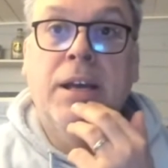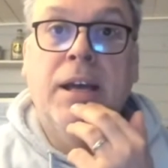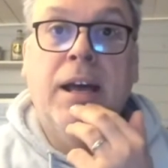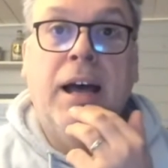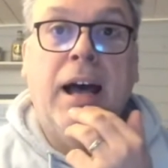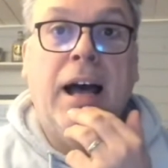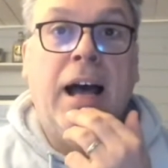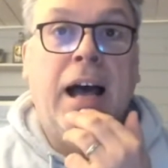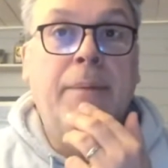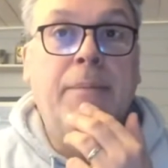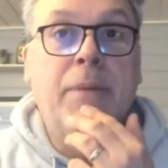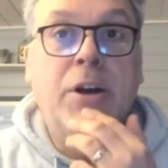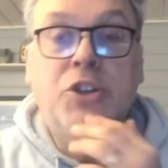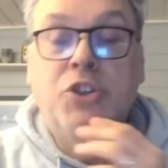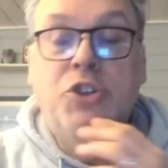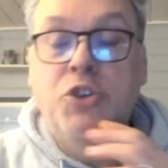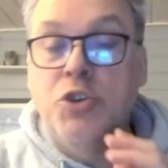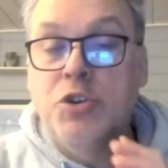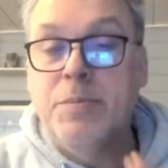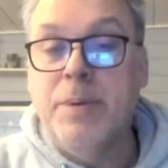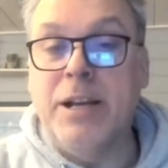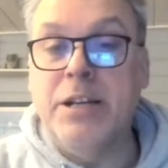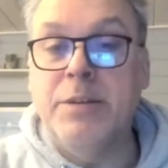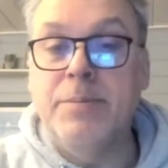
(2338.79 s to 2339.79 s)
as she was
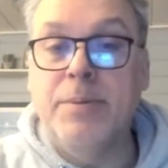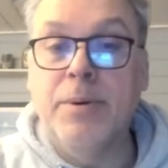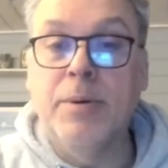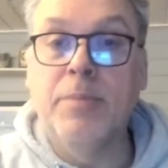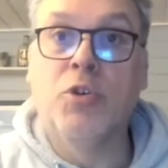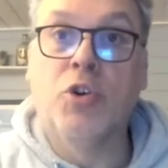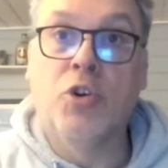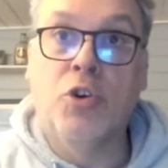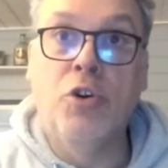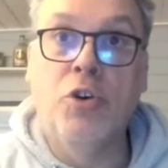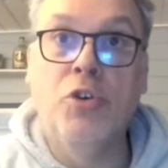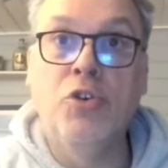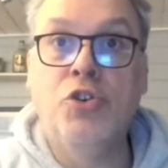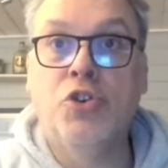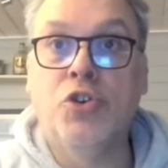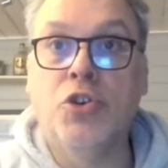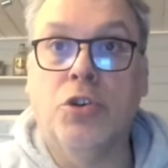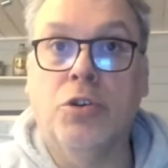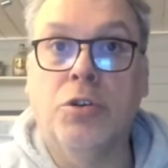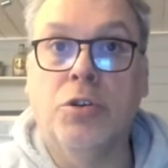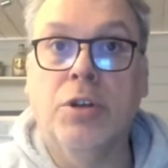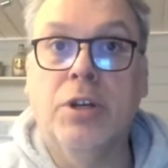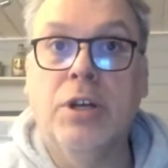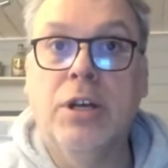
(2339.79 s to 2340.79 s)
about to become
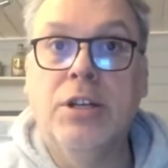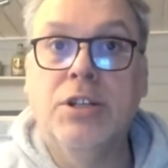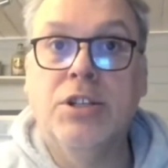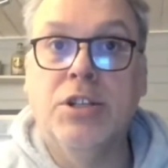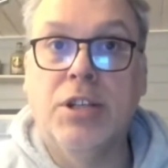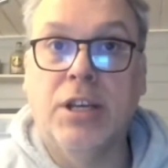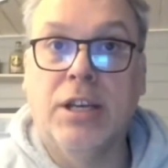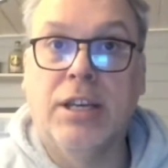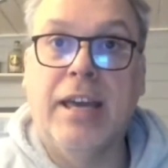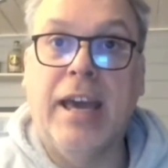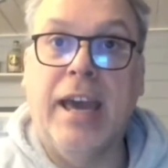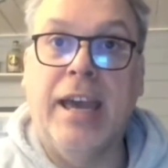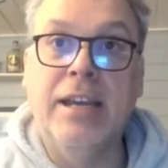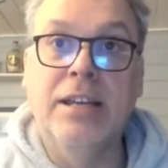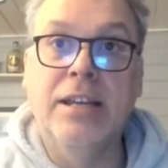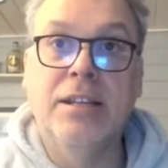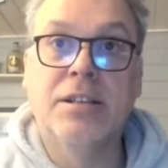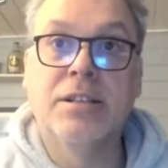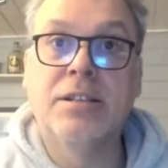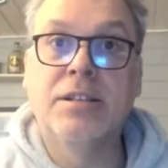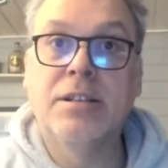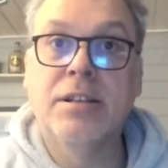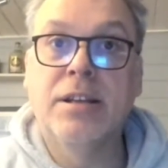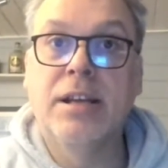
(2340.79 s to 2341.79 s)
crucial to the
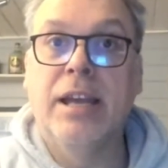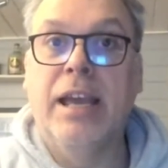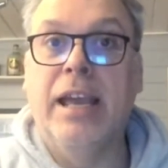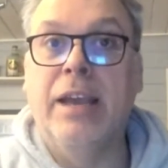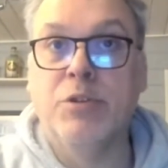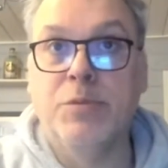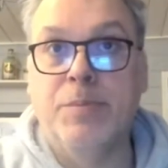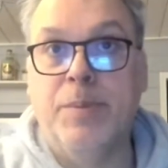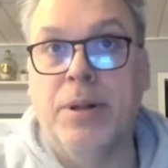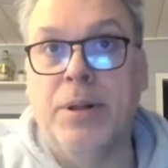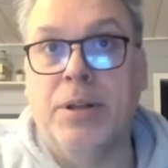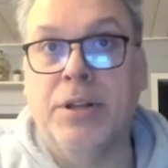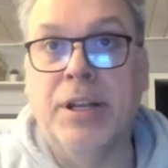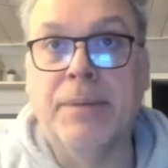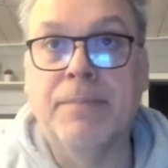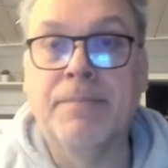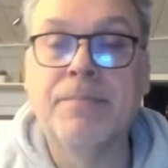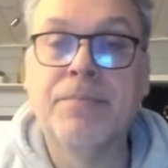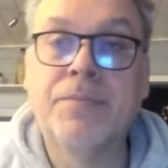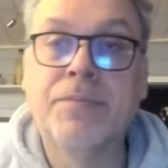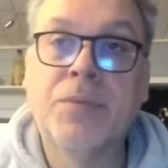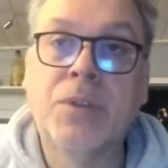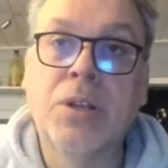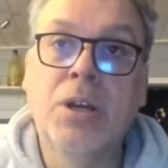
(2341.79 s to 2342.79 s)
case he was building.
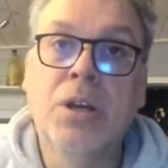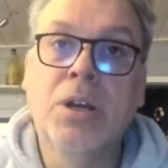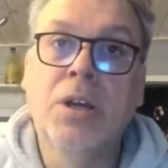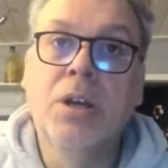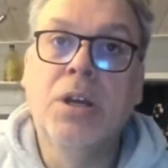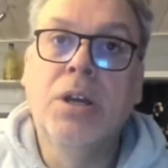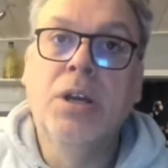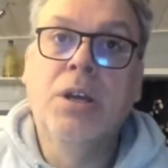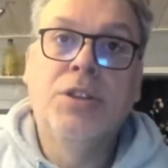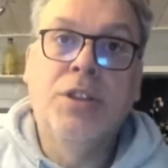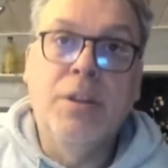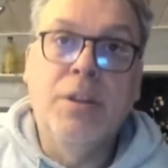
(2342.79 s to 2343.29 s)
The